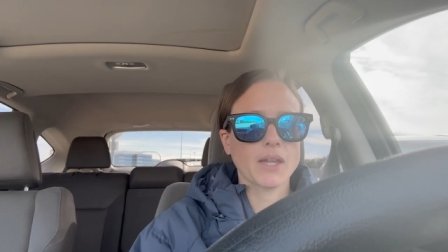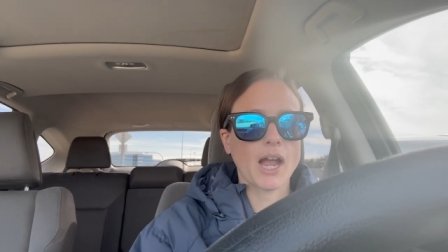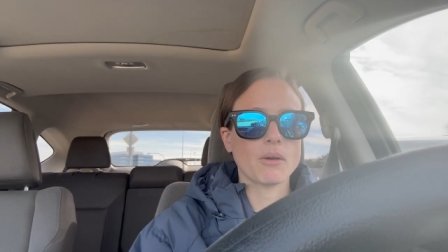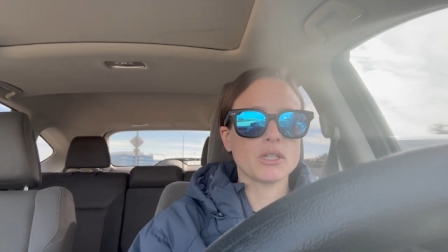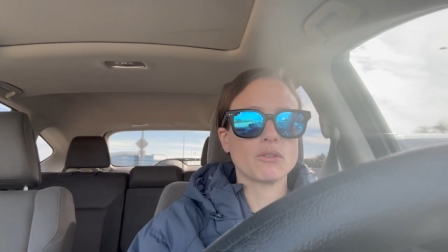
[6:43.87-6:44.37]

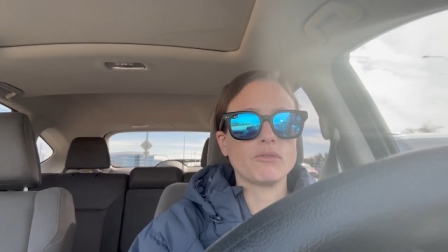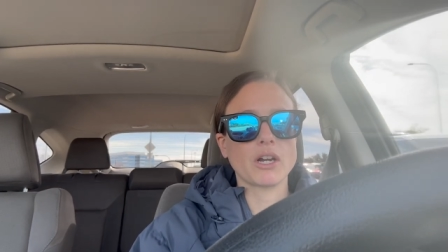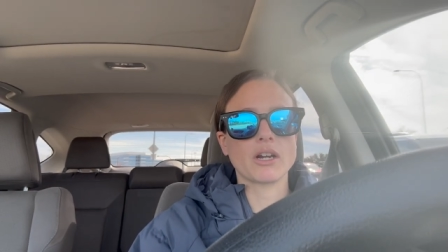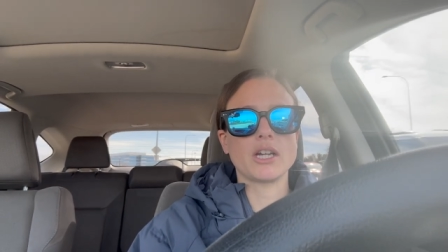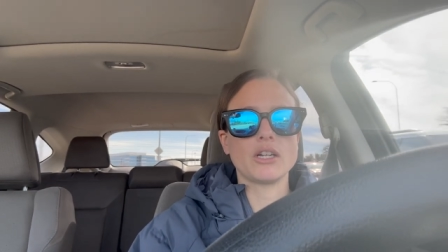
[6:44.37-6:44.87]
I was
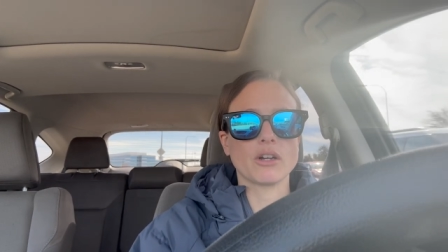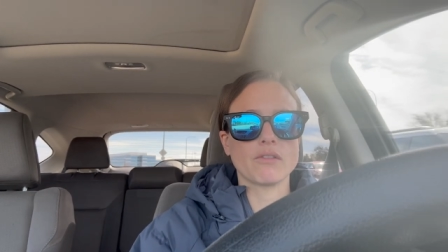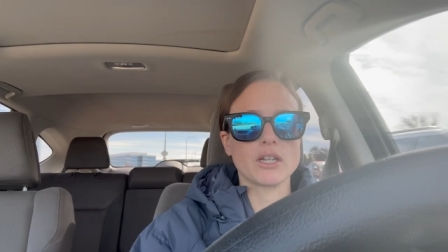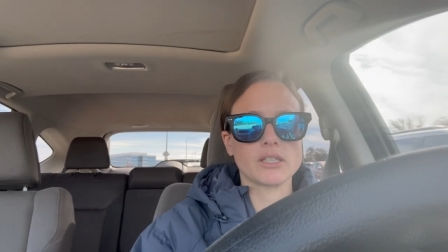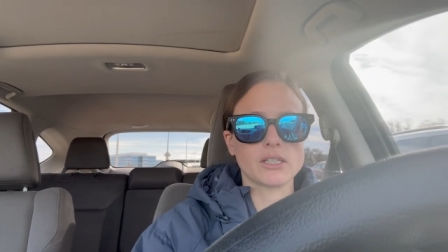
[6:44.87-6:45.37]
very
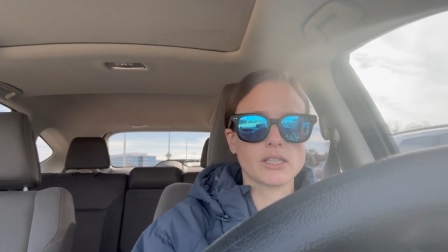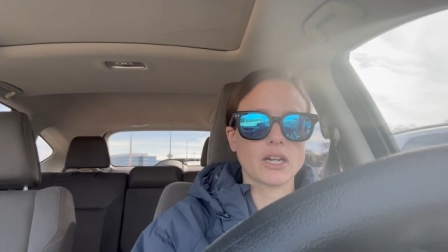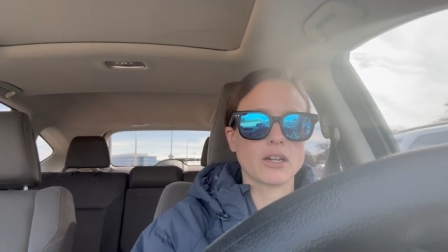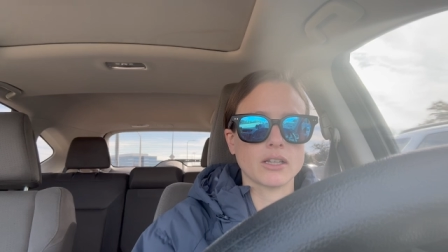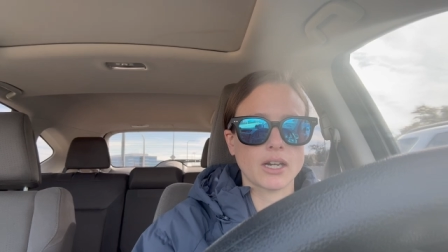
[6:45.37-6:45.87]
nervous and
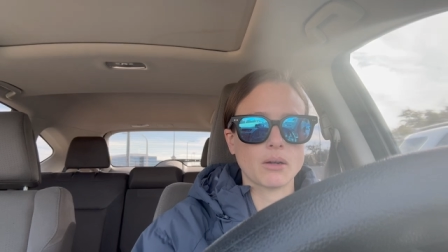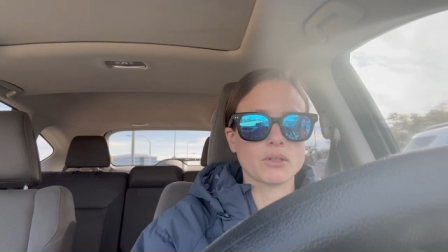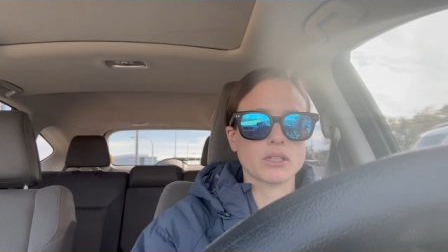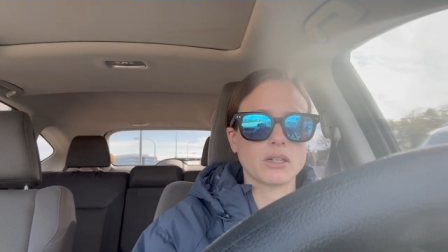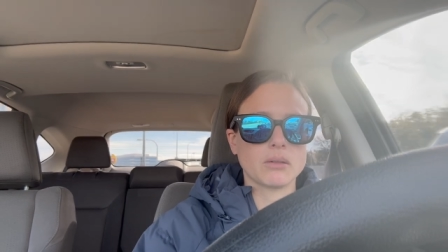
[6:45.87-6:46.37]
scared that I
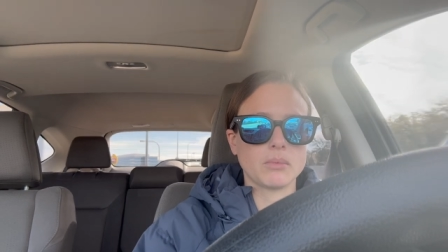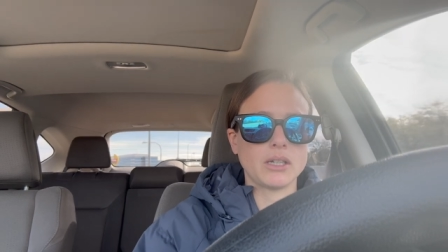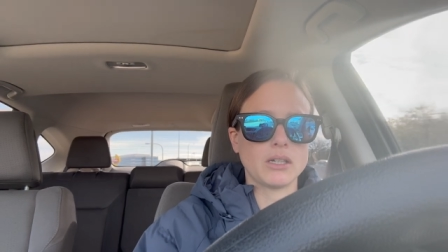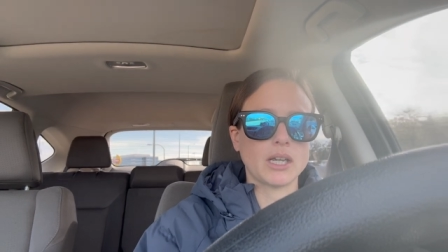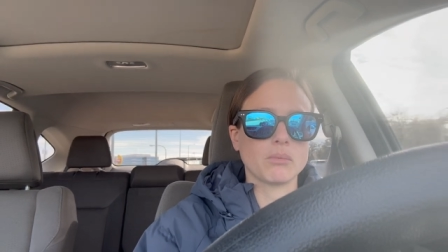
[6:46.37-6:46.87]
wasn't gonna
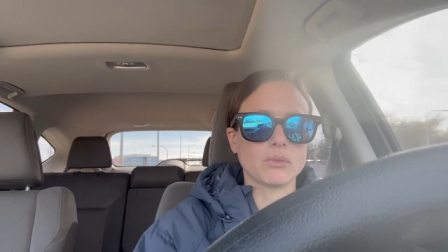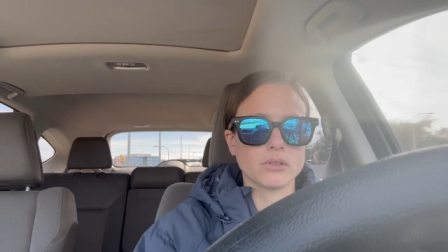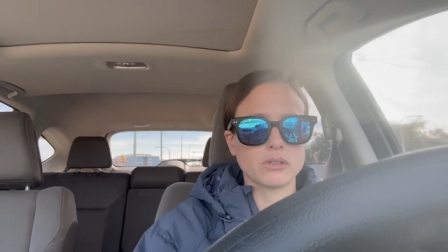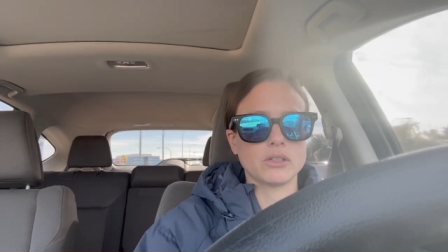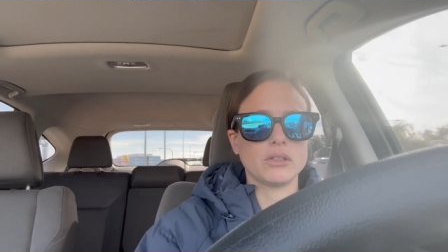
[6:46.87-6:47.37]
be
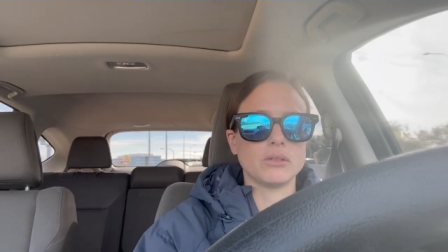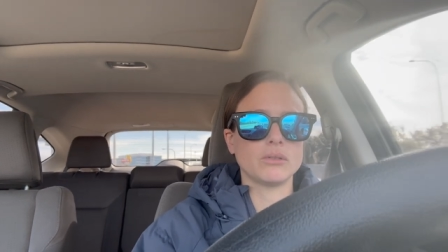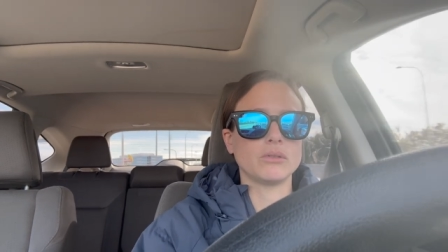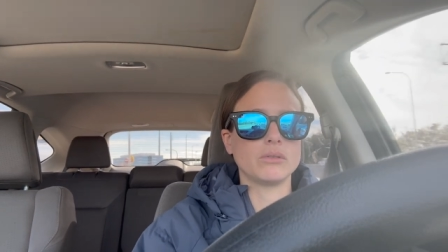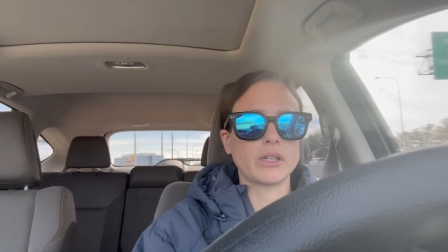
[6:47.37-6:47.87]
able to
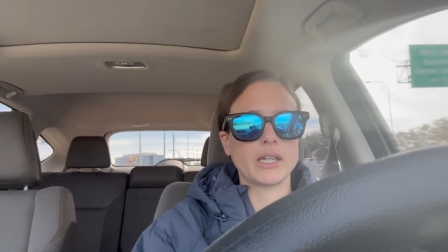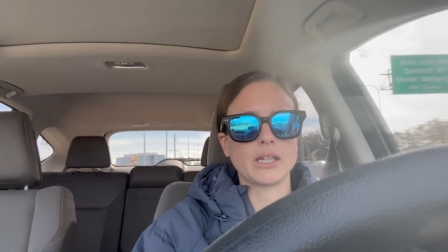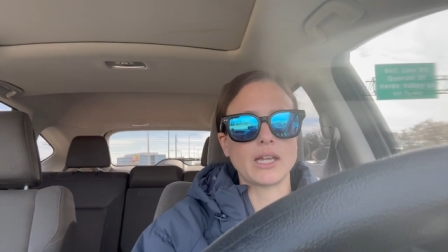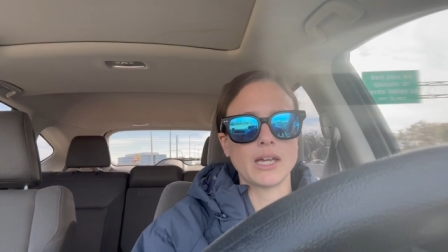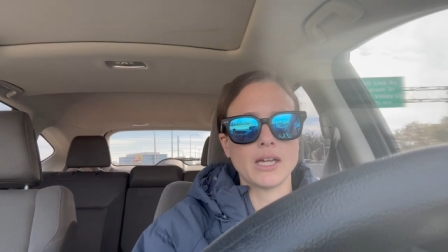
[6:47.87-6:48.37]

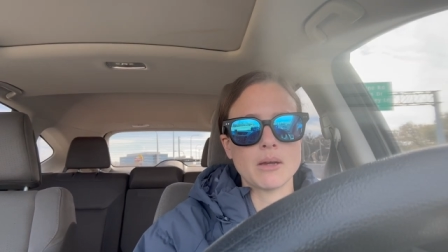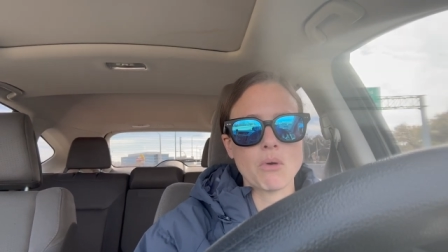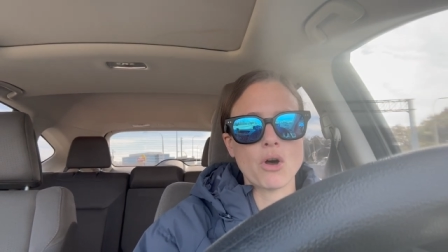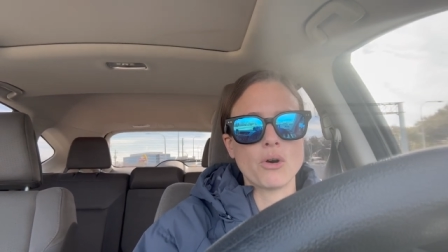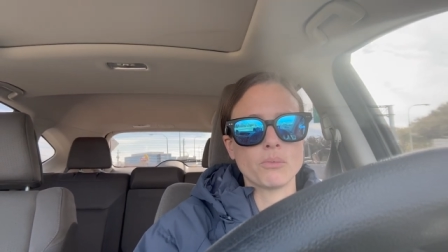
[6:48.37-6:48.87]
like get him
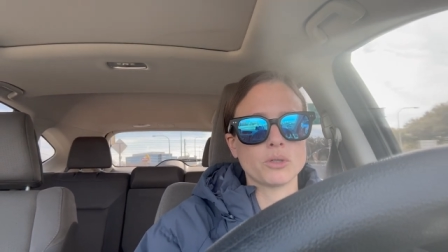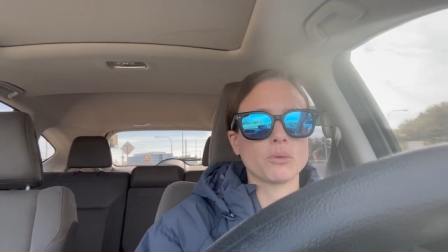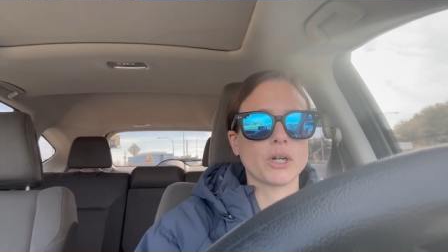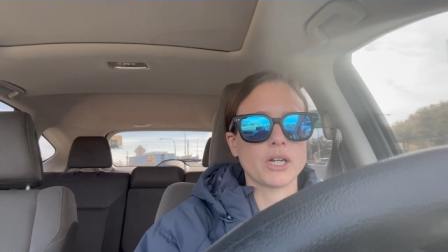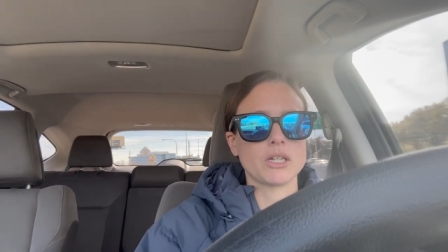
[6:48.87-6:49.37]
home to
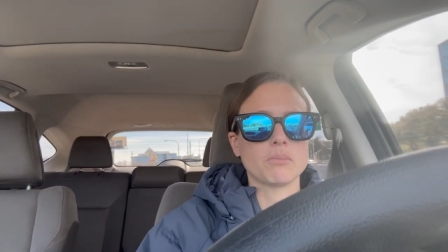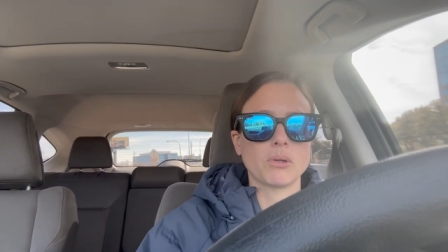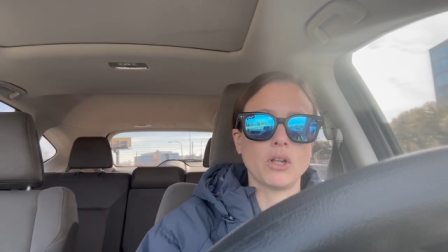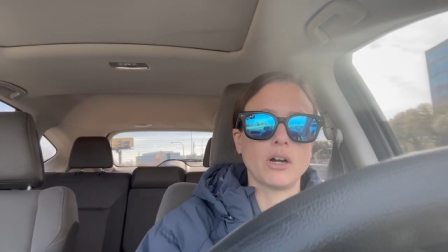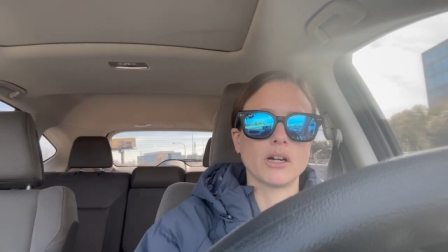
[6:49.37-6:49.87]
where he
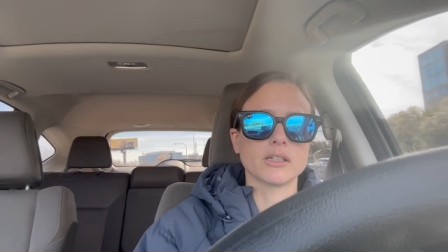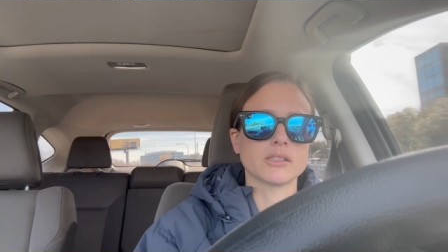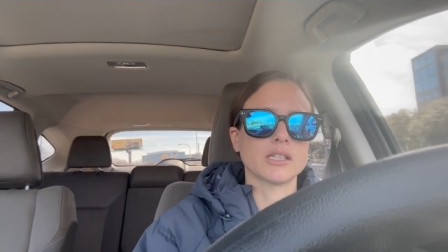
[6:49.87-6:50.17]
belongs.